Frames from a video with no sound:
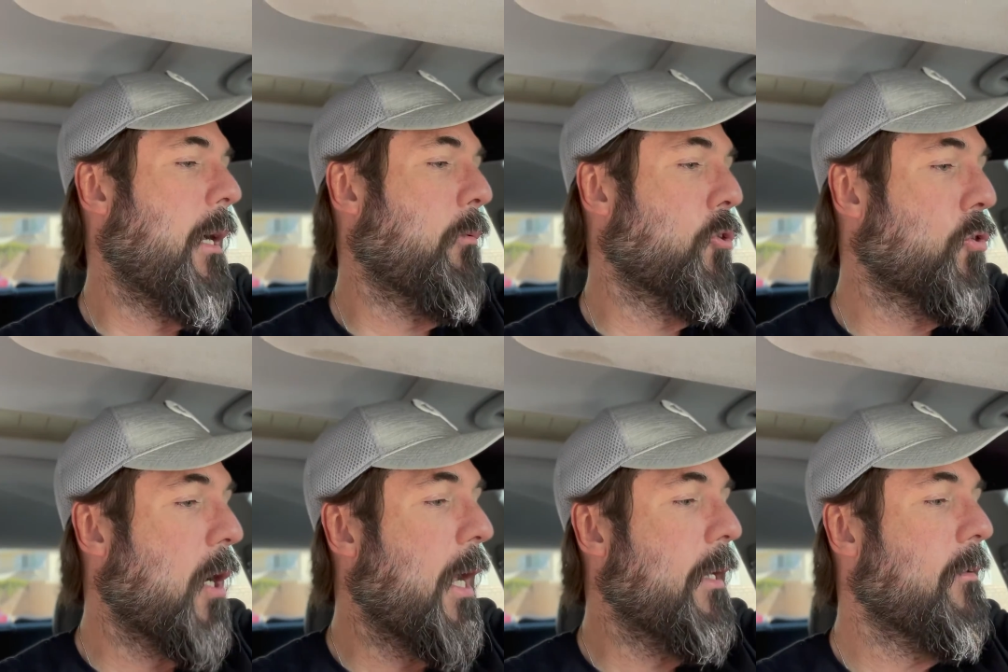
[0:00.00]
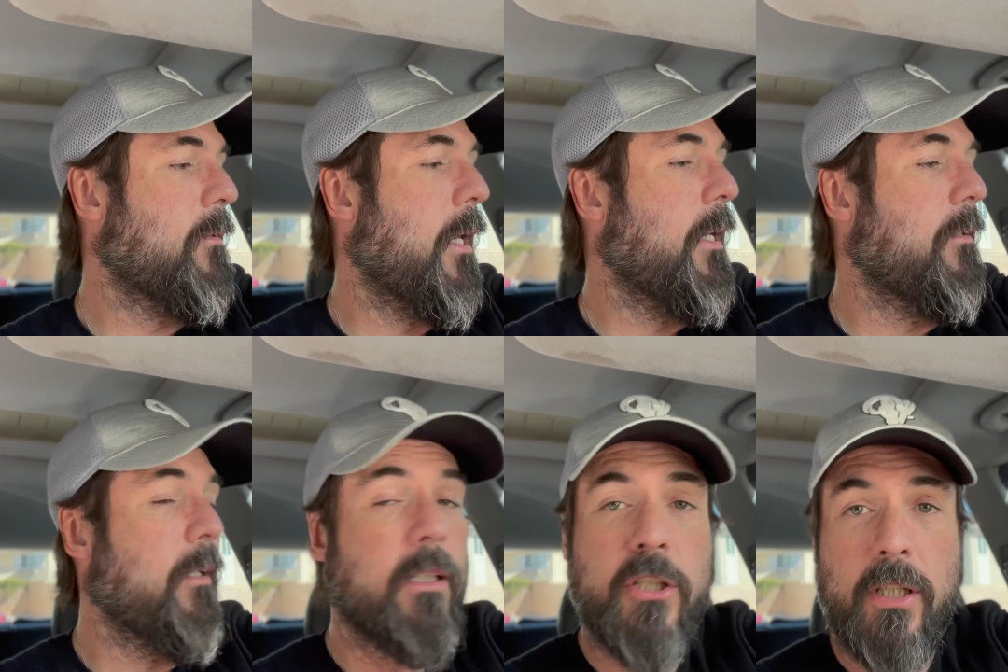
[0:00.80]
I will try to stay
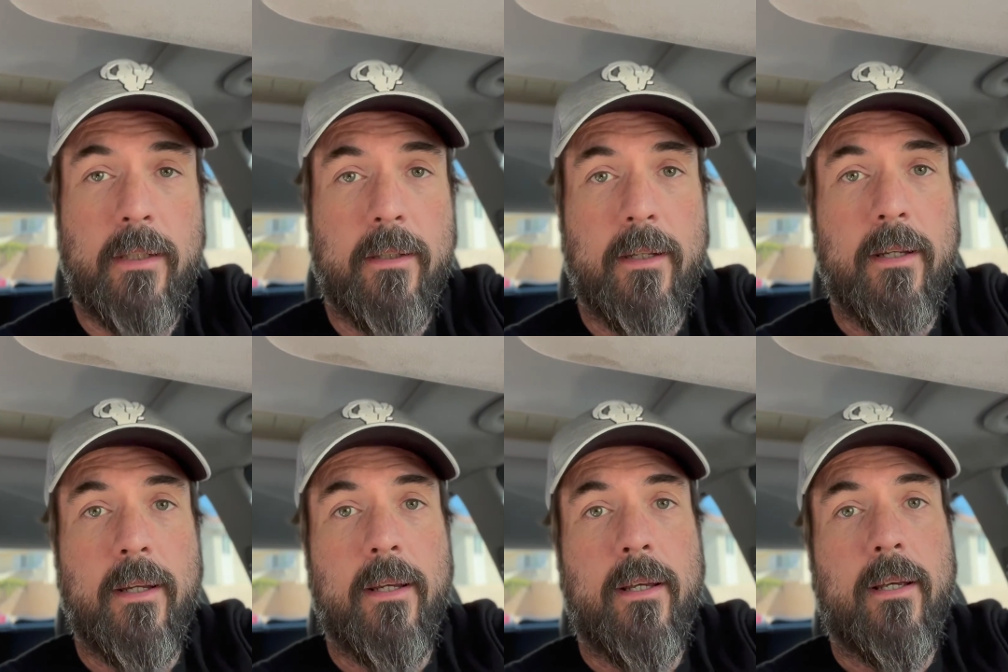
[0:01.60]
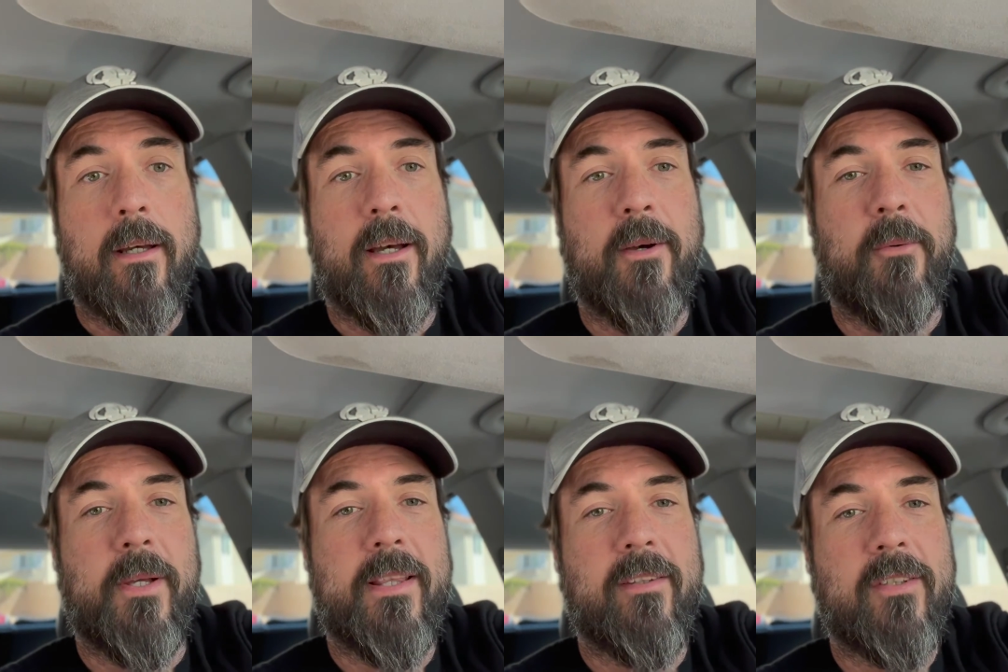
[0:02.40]
diligent
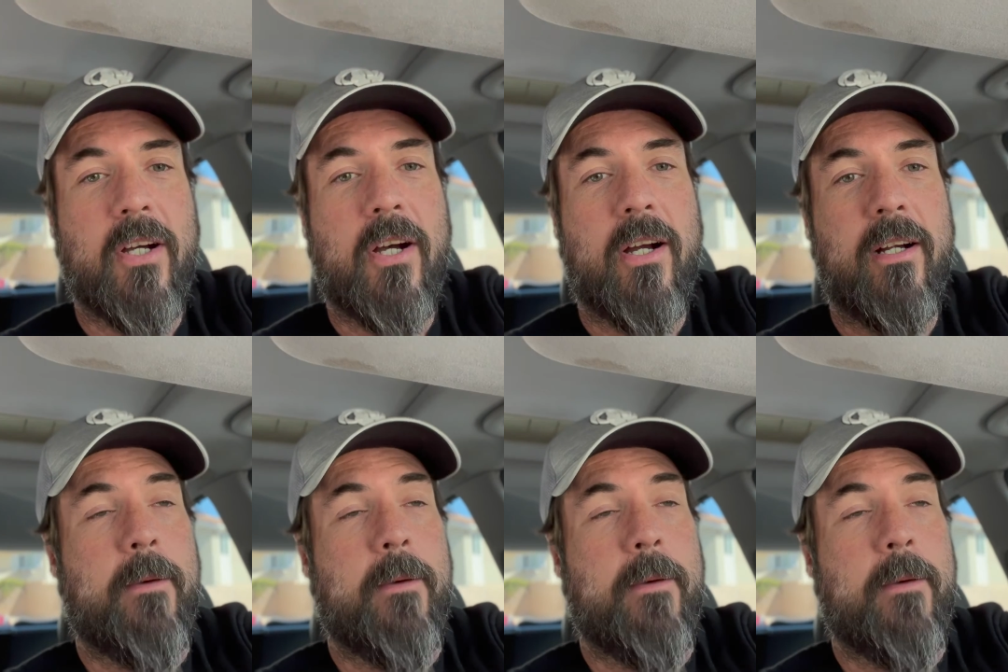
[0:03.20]
with this car.